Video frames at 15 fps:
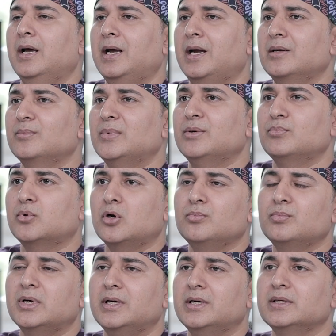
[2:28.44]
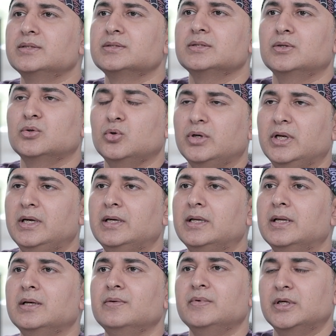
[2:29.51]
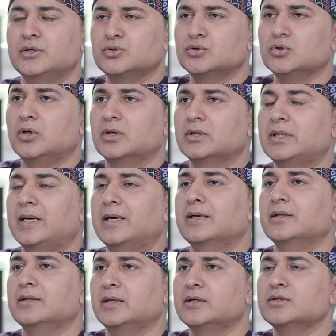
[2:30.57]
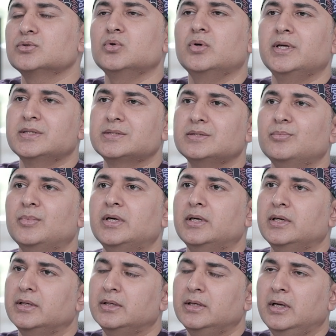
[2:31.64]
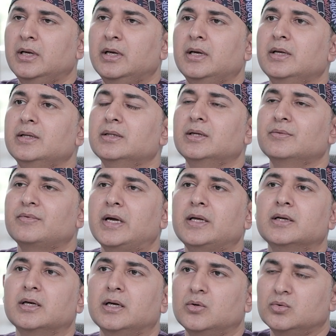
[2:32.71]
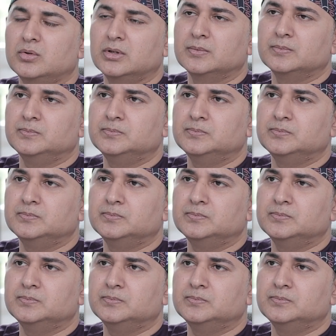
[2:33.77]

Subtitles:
and by proper attention to detail we ensure that there is no asymmetry in the final outcome.